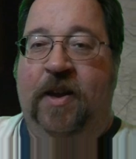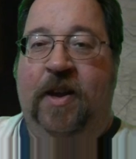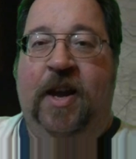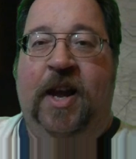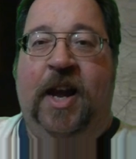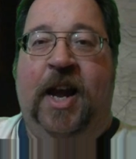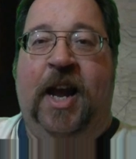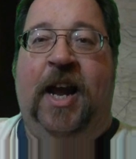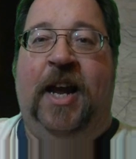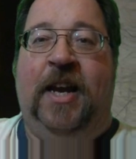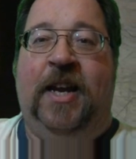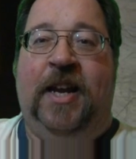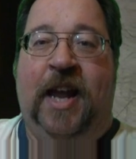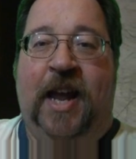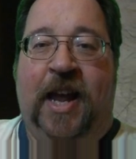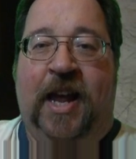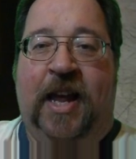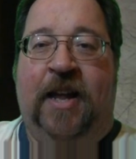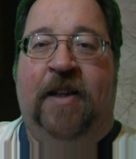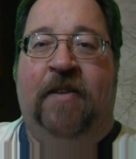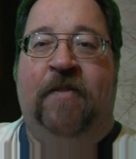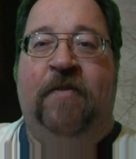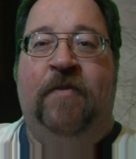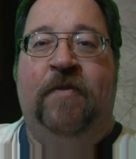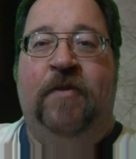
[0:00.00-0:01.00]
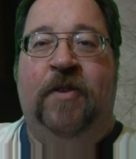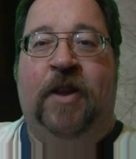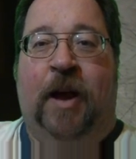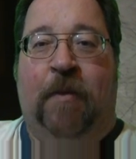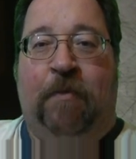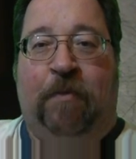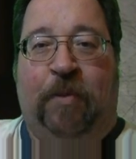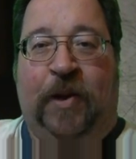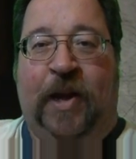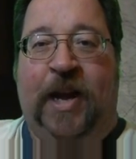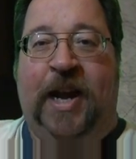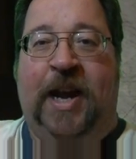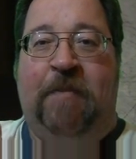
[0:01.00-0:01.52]
And yeah, I'm
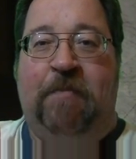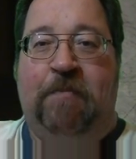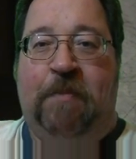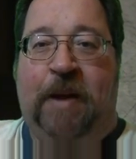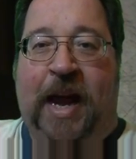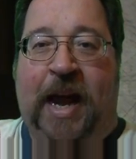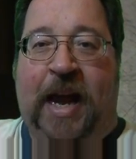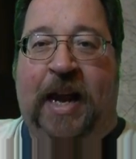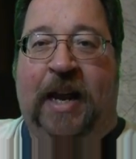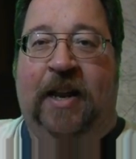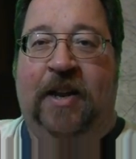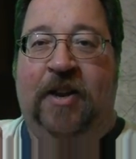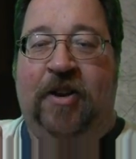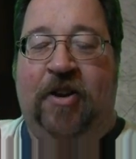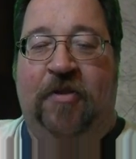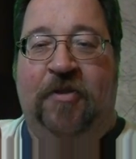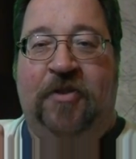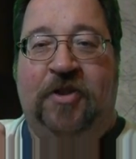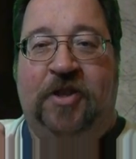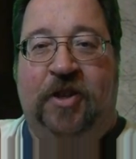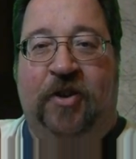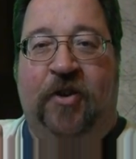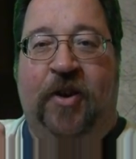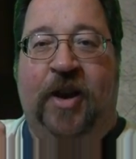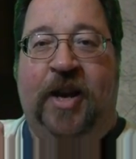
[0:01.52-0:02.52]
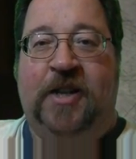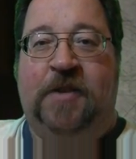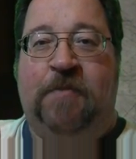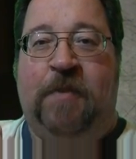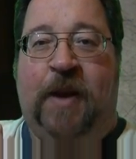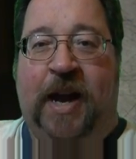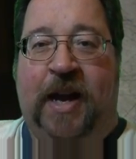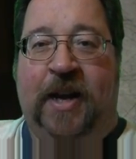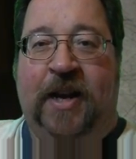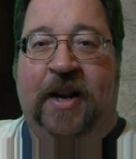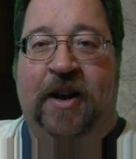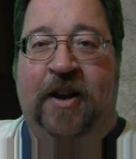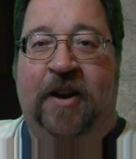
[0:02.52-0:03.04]
playing badly on the screens
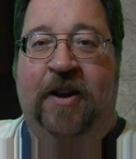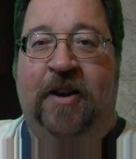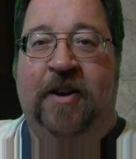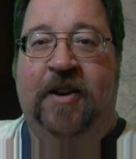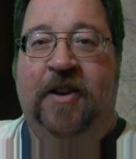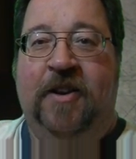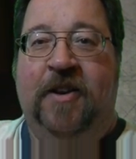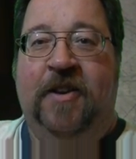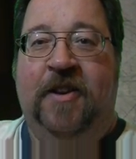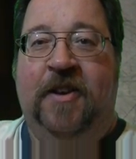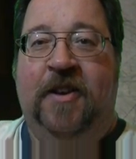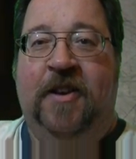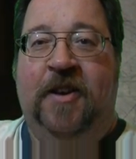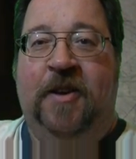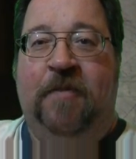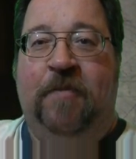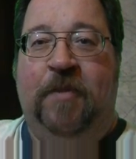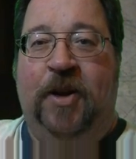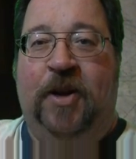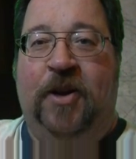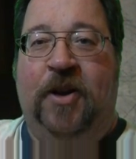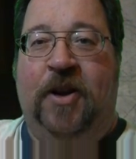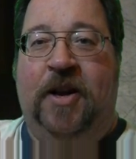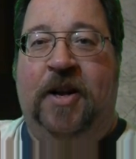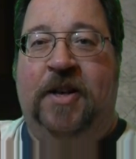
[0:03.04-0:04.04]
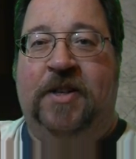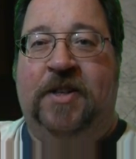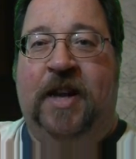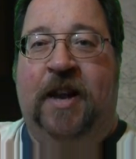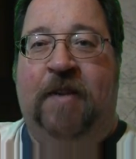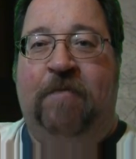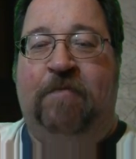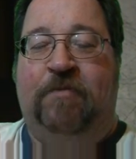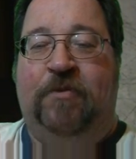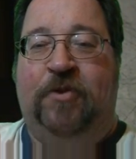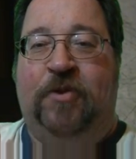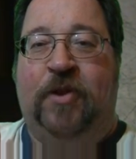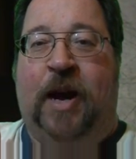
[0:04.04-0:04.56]
back here because
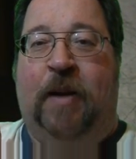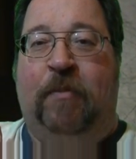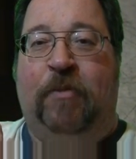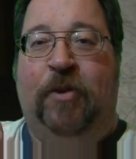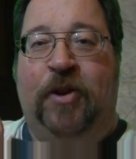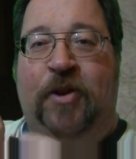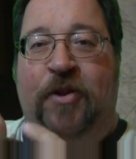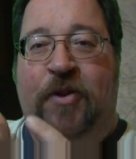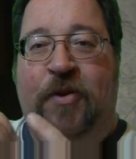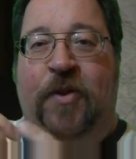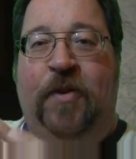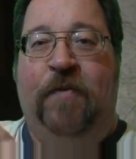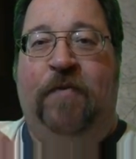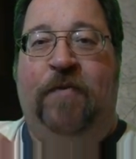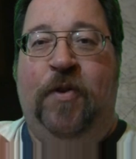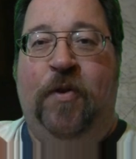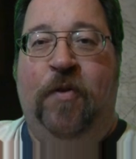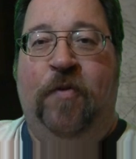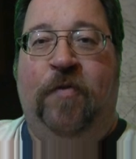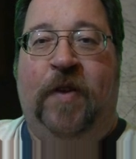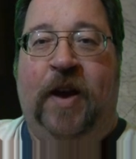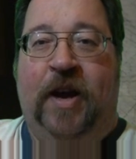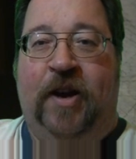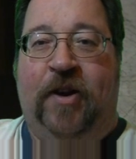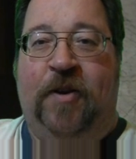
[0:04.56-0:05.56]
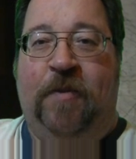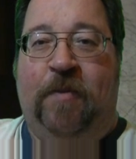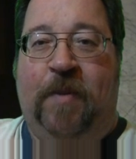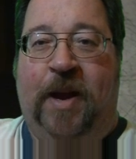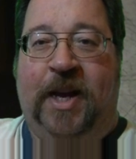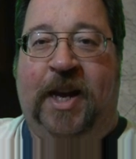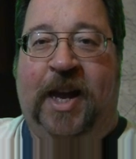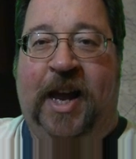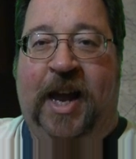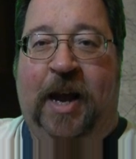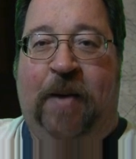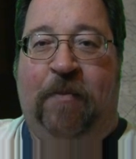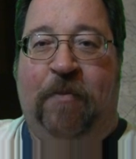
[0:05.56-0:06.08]
I'm looking through the viewfinder of my
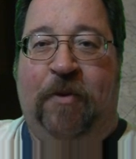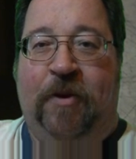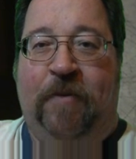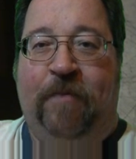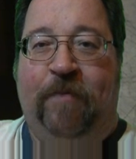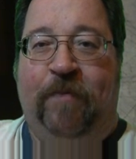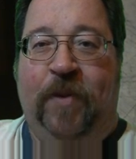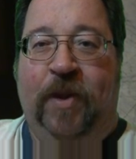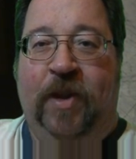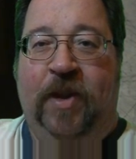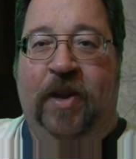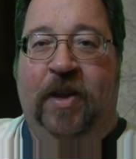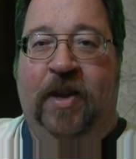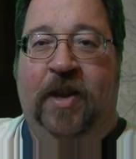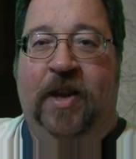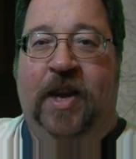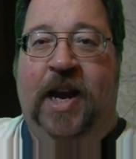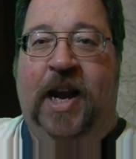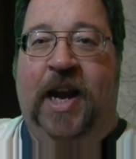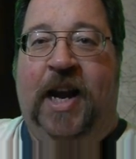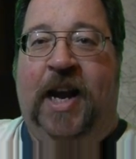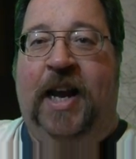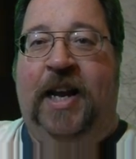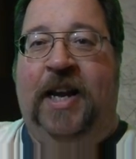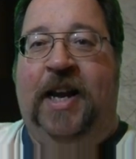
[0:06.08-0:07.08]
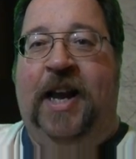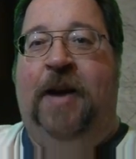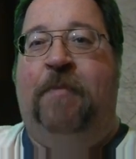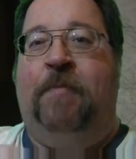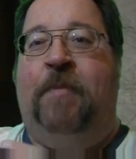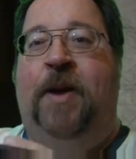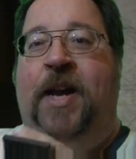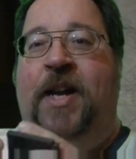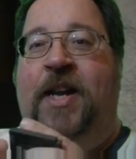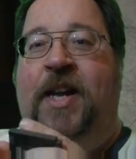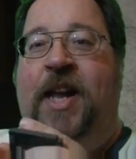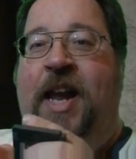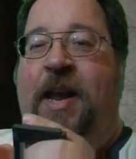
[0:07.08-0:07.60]
camera, and I got
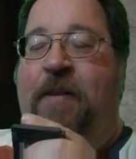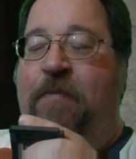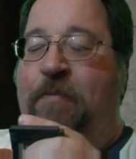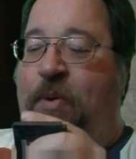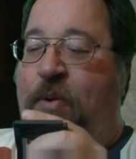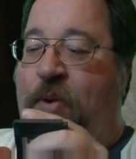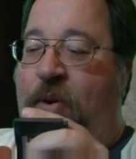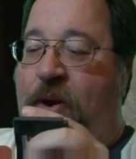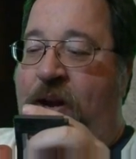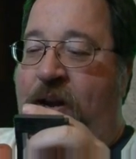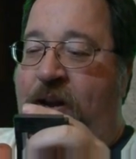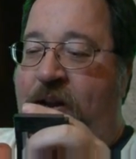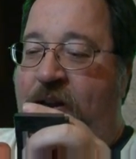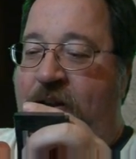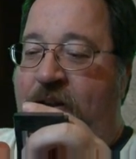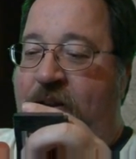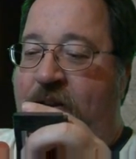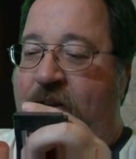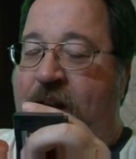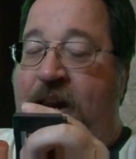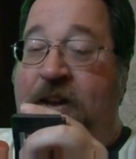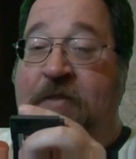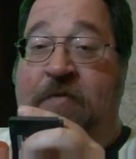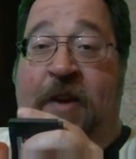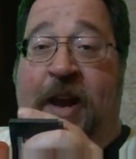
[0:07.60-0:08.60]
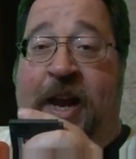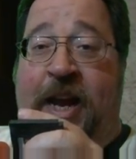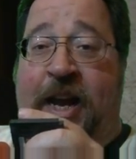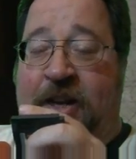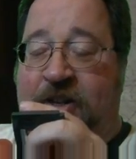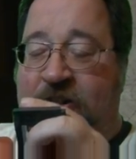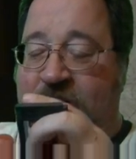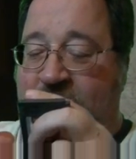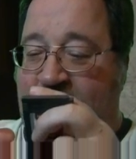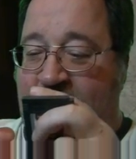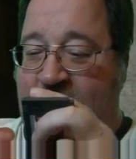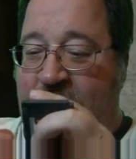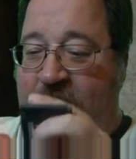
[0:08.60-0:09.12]
my Game Boy
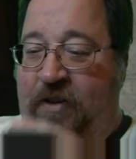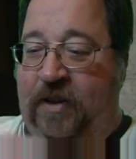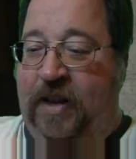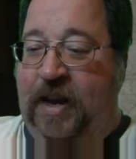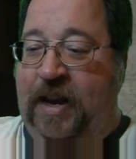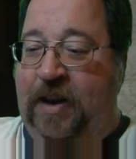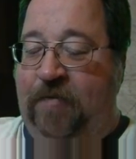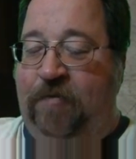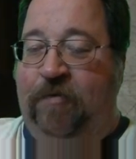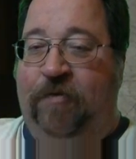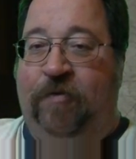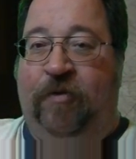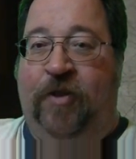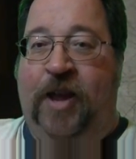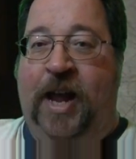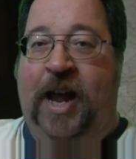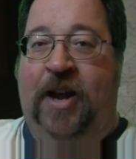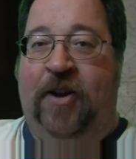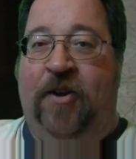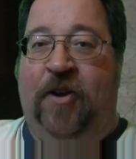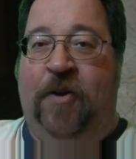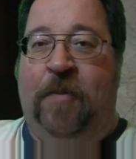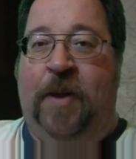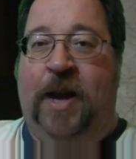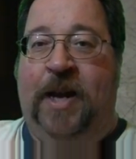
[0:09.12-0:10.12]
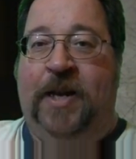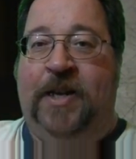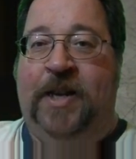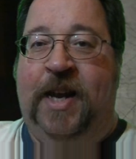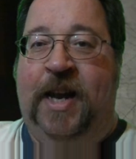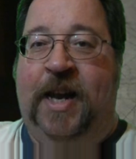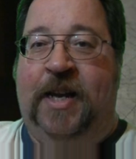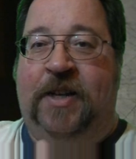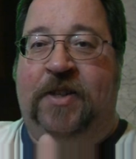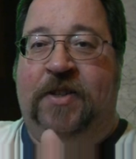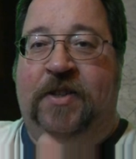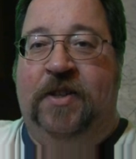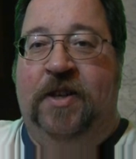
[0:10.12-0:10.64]
Advance laying flat on my
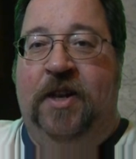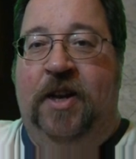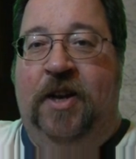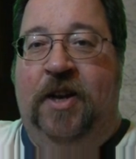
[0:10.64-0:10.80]
desk